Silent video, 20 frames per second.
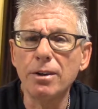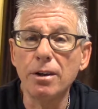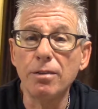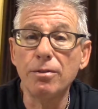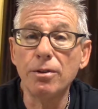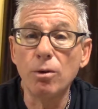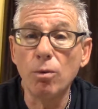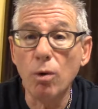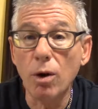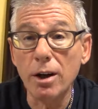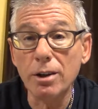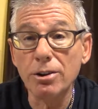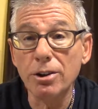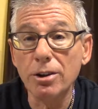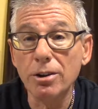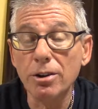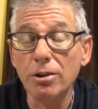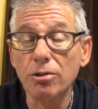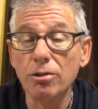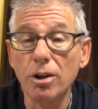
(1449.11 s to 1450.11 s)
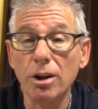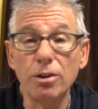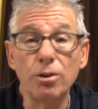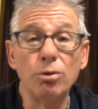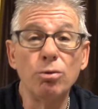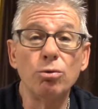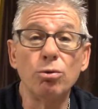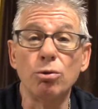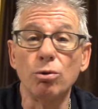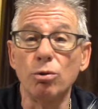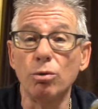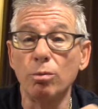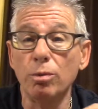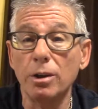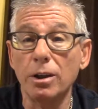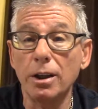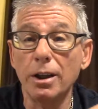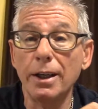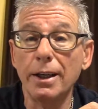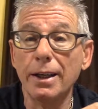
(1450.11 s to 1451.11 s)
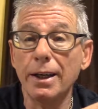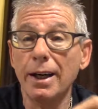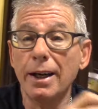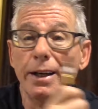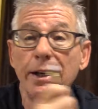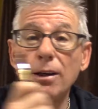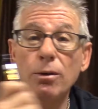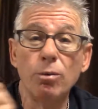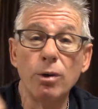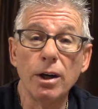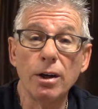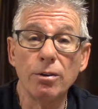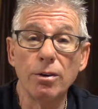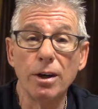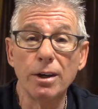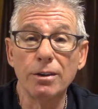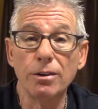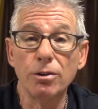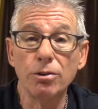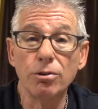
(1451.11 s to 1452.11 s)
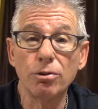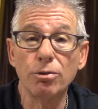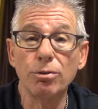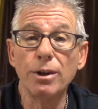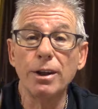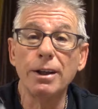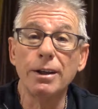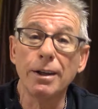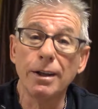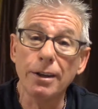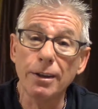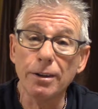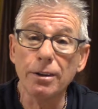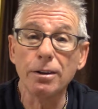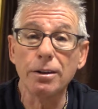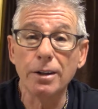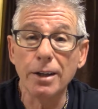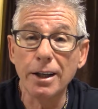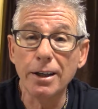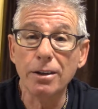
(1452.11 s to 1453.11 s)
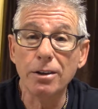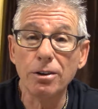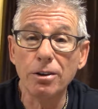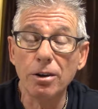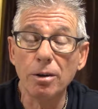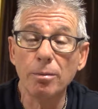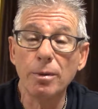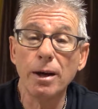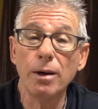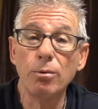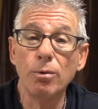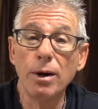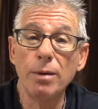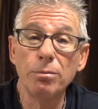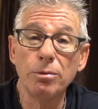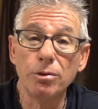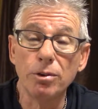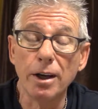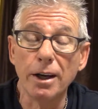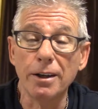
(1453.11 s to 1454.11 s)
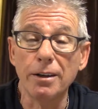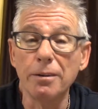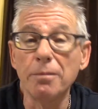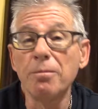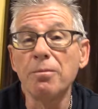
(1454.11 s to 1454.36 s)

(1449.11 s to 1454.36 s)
if you're watching this on YouTube, click anywhere on the screen and it'll take you to my website.